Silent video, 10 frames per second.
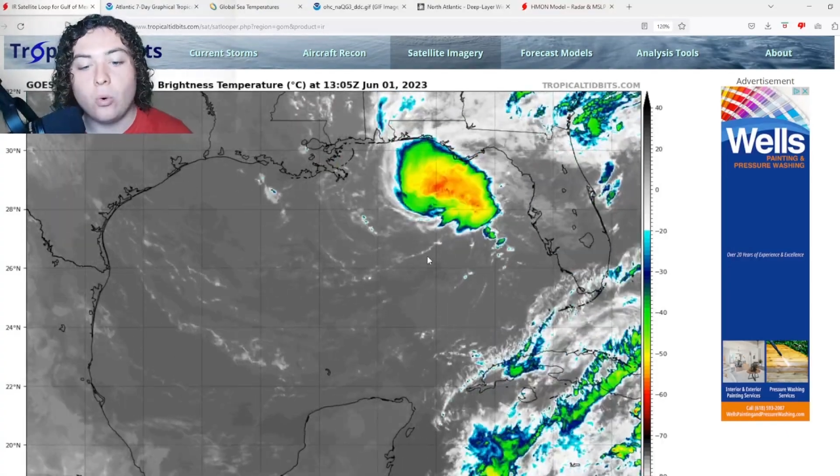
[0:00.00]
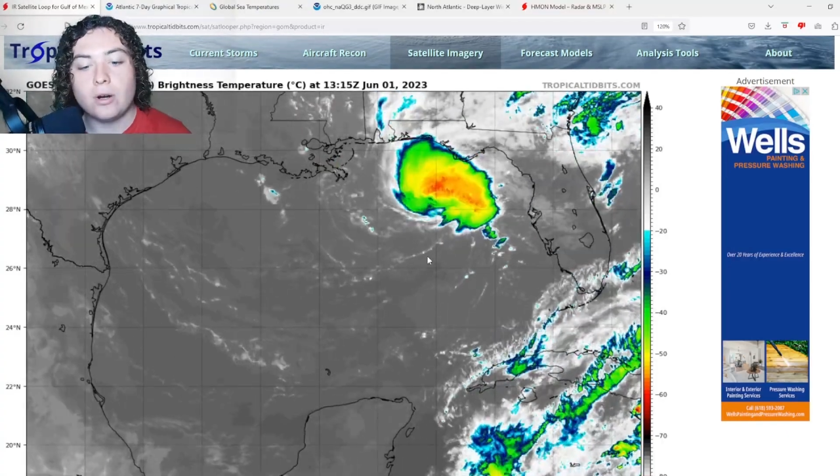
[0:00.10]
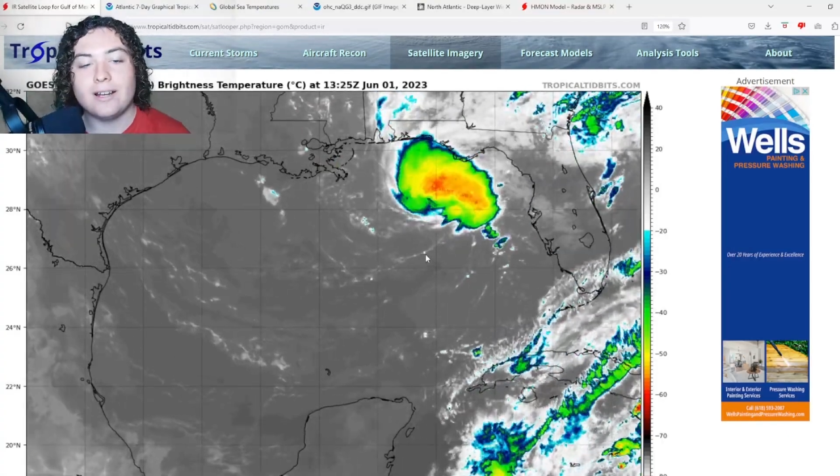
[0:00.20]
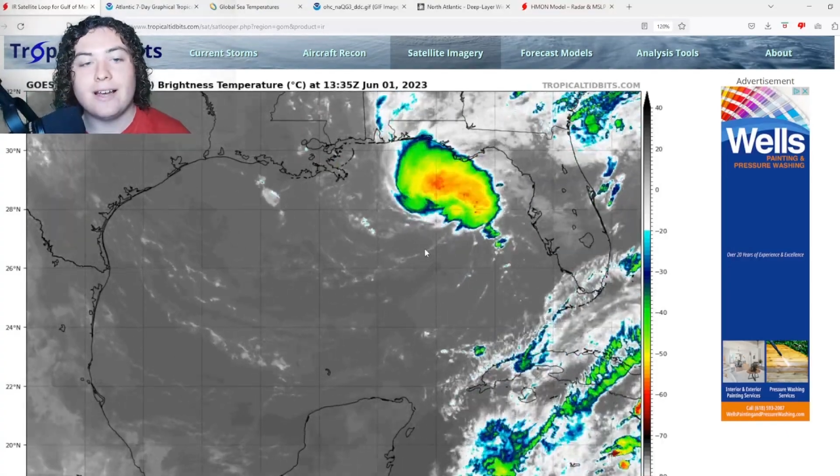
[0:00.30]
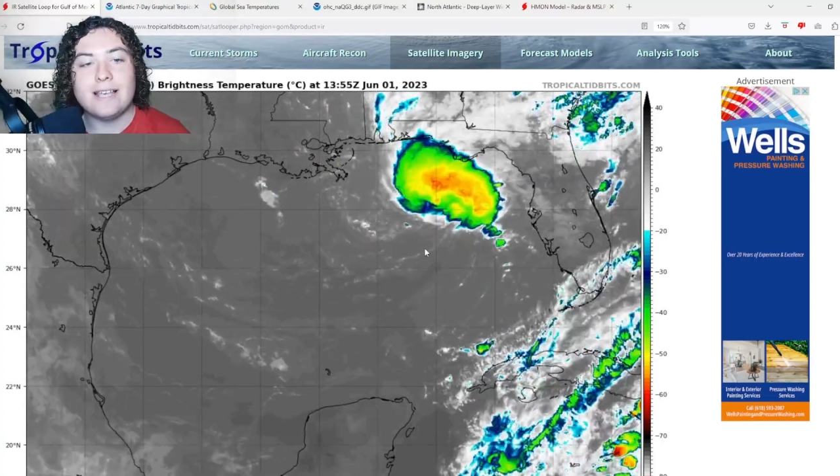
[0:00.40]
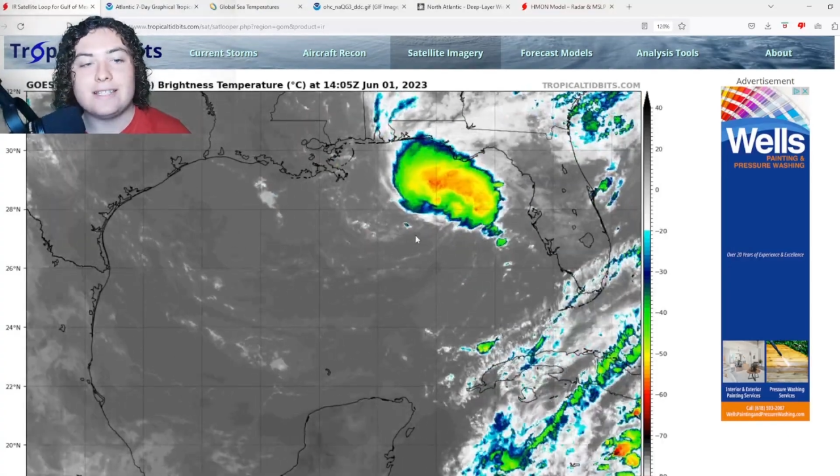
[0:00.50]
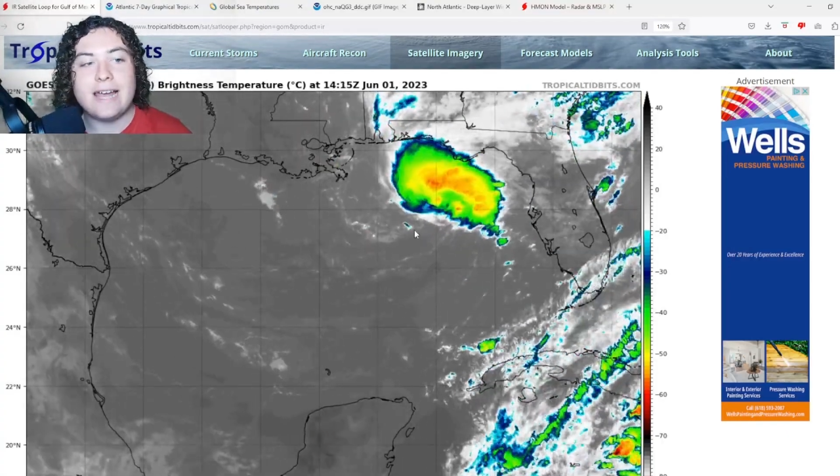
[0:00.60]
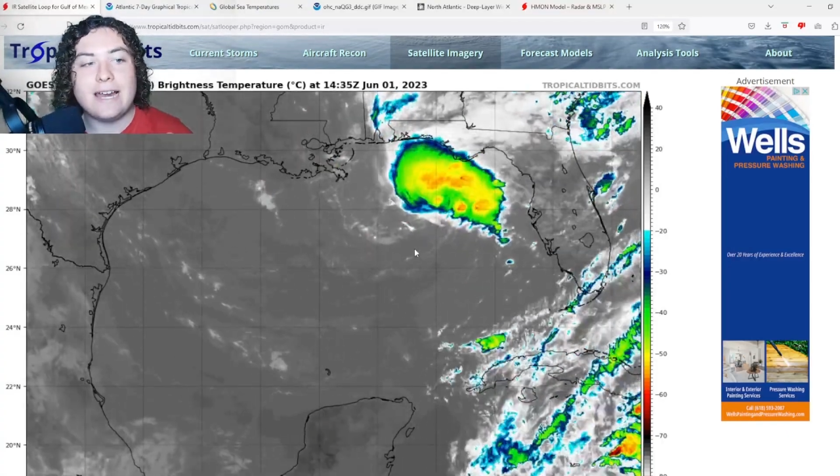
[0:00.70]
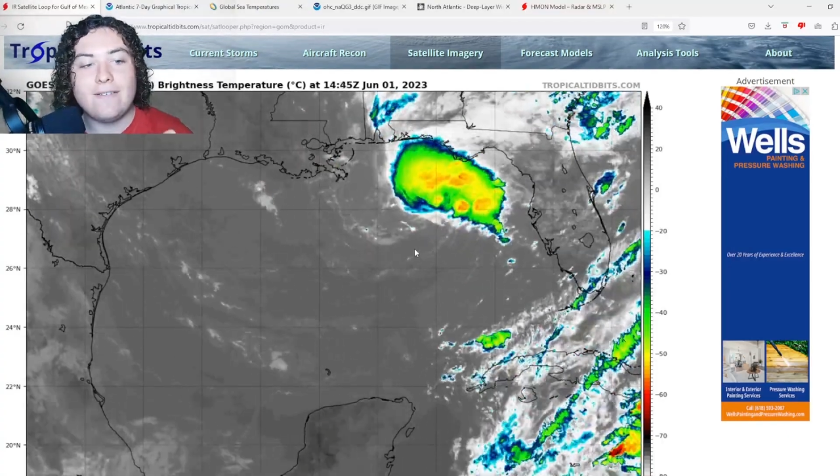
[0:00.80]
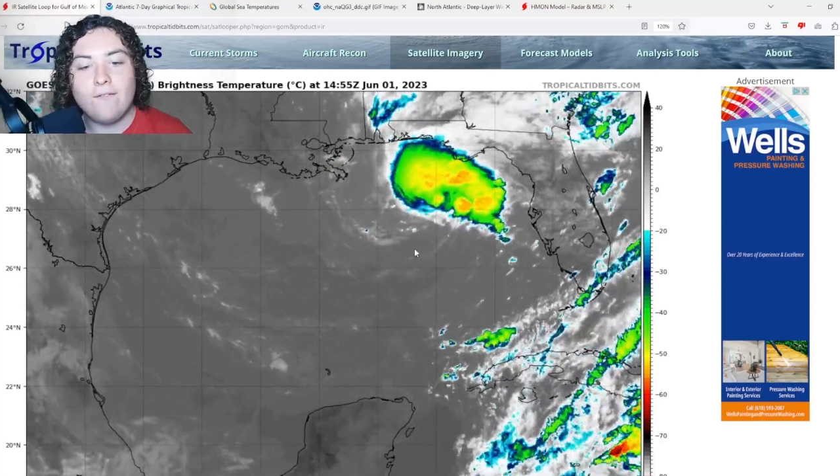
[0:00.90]

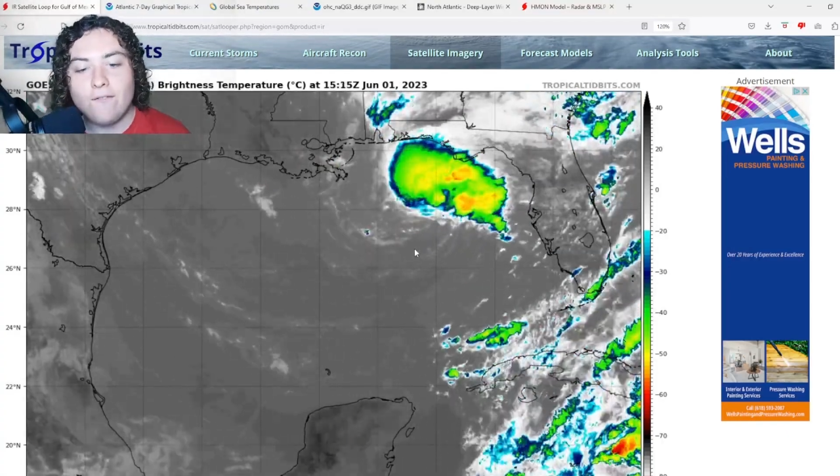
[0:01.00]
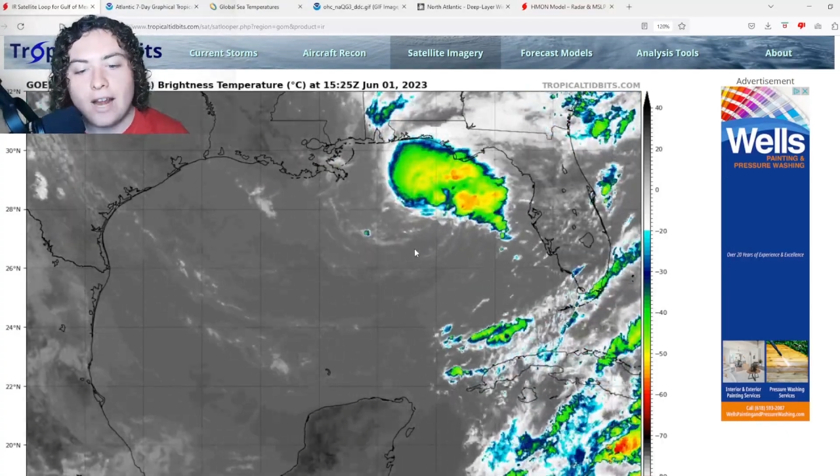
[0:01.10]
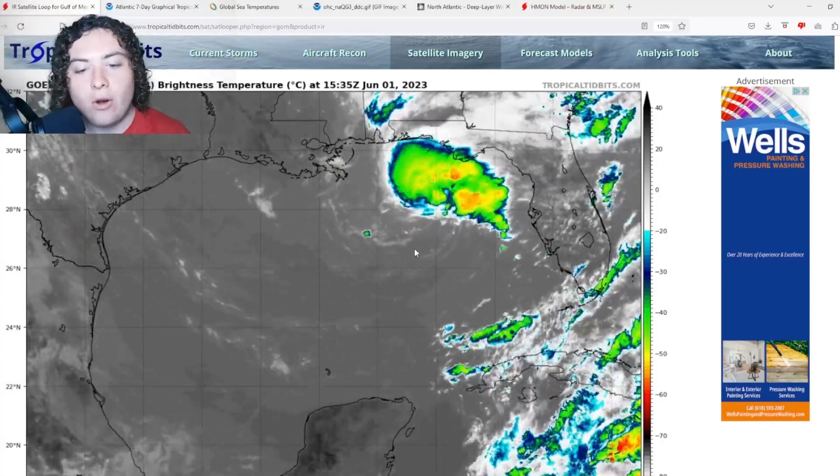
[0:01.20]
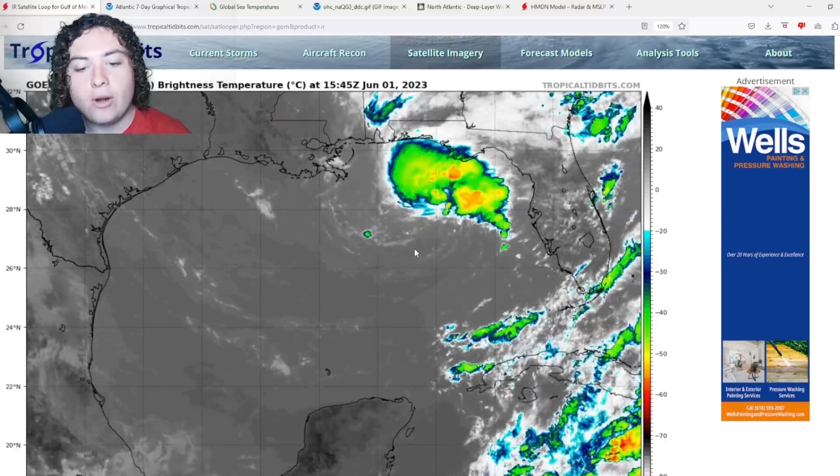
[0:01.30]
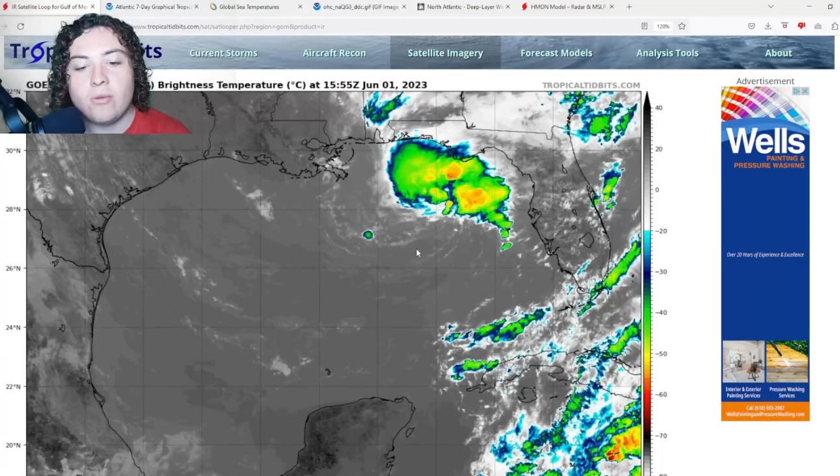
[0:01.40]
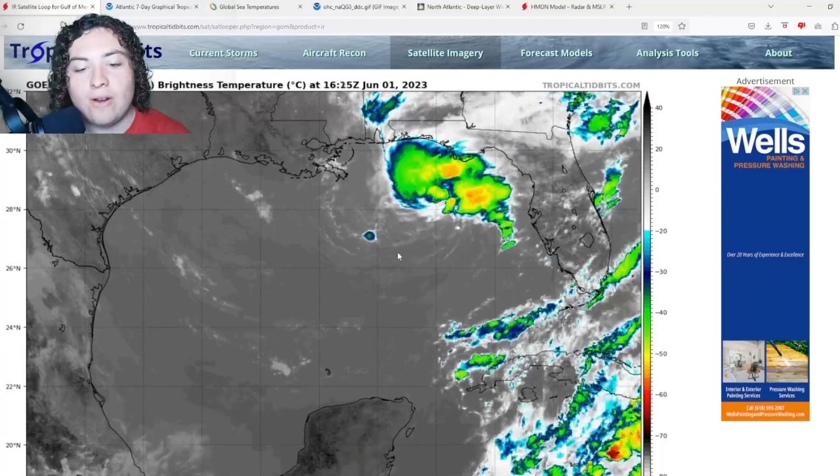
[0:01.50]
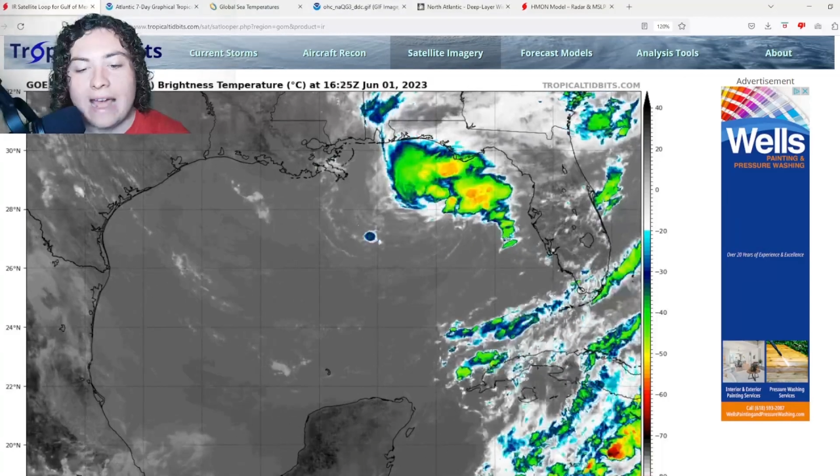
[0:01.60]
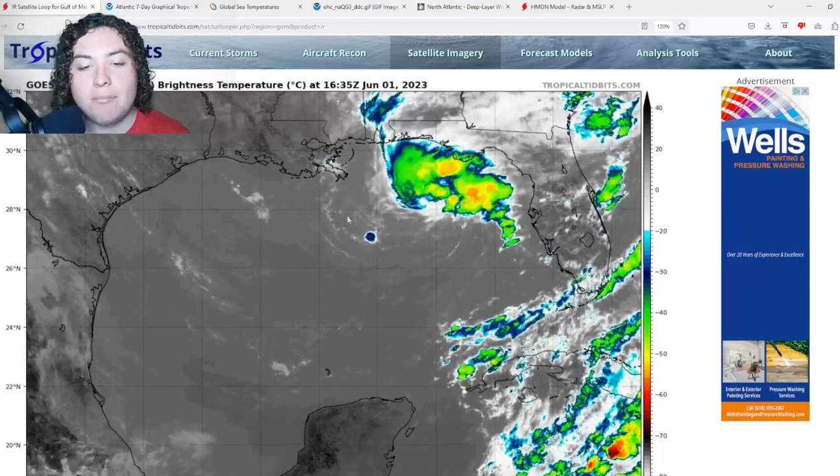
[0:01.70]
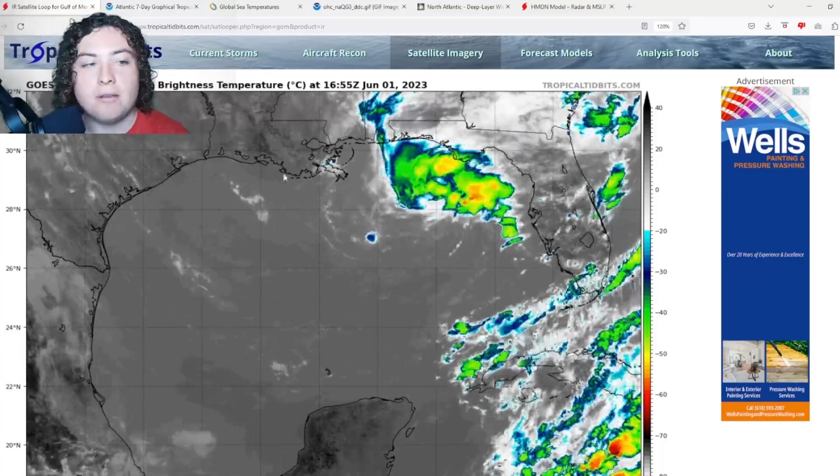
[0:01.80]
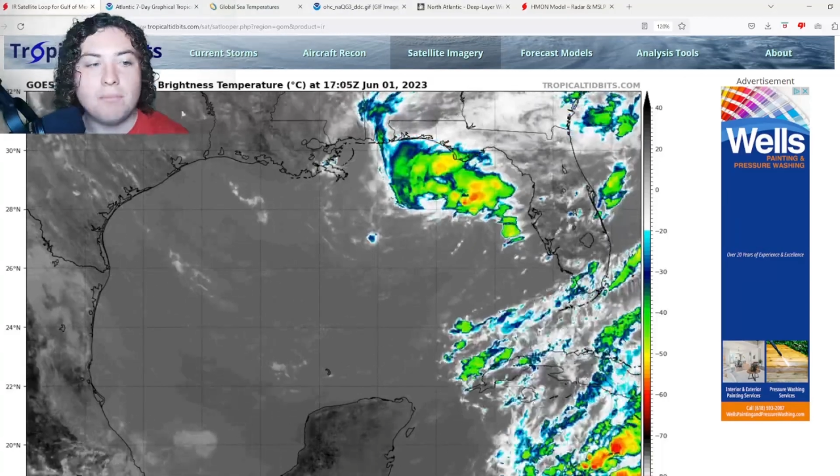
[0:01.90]
organized at a very
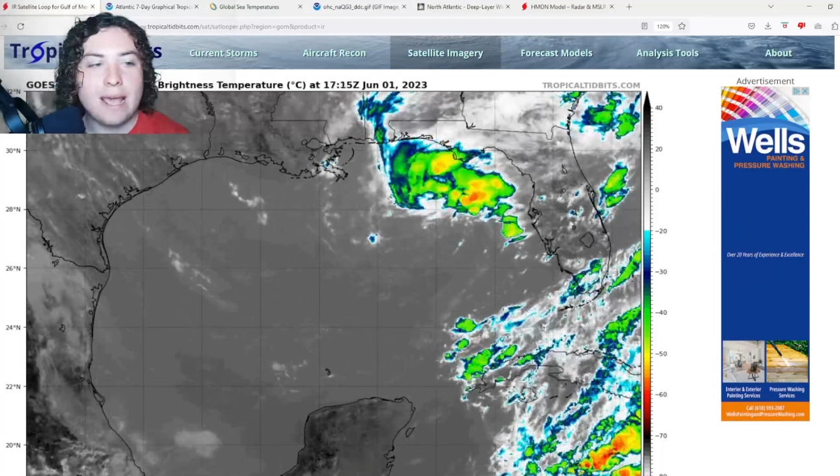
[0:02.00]
rapid